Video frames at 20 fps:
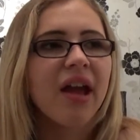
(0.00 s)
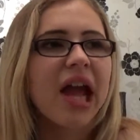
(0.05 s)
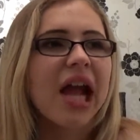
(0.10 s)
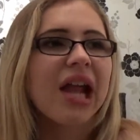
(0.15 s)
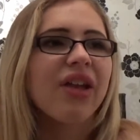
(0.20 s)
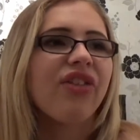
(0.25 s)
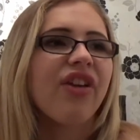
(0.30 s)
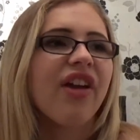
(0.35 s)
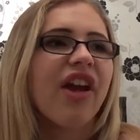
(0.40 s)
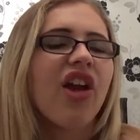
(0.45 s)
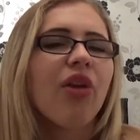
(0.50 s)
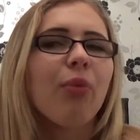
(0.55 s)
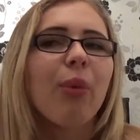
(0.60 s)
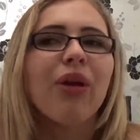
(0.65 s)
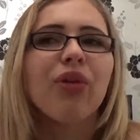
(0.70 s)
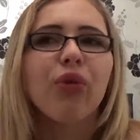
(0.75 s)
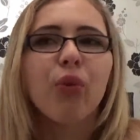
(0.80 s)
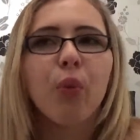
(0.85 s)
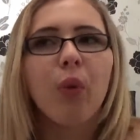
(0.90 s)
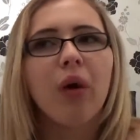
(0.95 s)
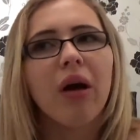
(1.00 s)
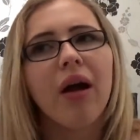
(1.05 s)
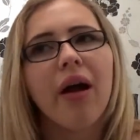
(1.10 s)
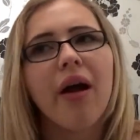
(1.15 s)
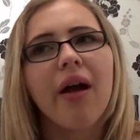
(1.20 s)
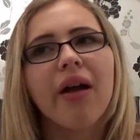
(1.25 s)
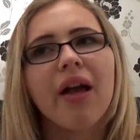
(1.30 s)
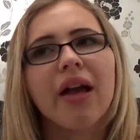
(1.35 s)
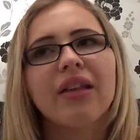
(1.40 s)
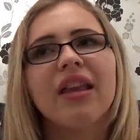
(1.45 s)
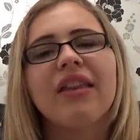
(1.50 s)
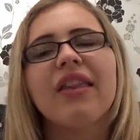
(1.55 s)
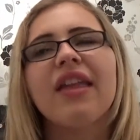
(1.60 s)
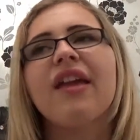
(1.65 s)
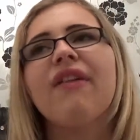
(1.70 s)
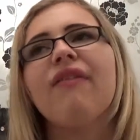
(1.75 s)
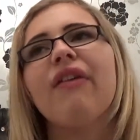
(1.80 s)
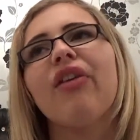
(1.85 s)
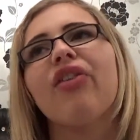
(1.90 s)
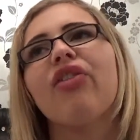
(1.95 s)
and she goes back to work, and then
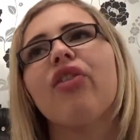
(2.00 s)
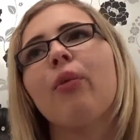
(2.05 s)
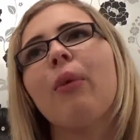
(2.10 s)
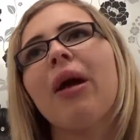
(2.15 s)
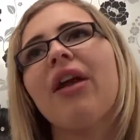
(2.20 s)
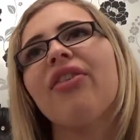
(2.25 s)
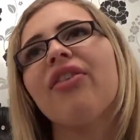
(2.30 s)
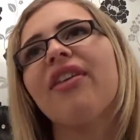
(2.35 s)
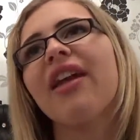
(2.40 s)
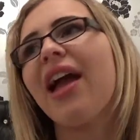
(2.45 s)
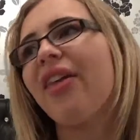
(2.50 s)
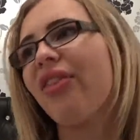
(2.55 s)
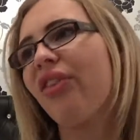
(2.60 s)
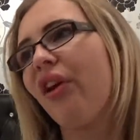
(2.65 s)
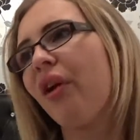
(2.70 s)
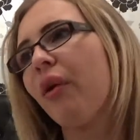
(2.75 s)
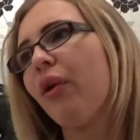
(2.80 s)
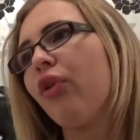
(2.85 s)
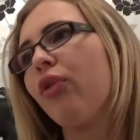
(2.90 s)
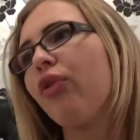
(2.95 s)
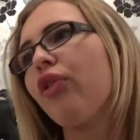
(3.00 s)
he thinks the way to get to her is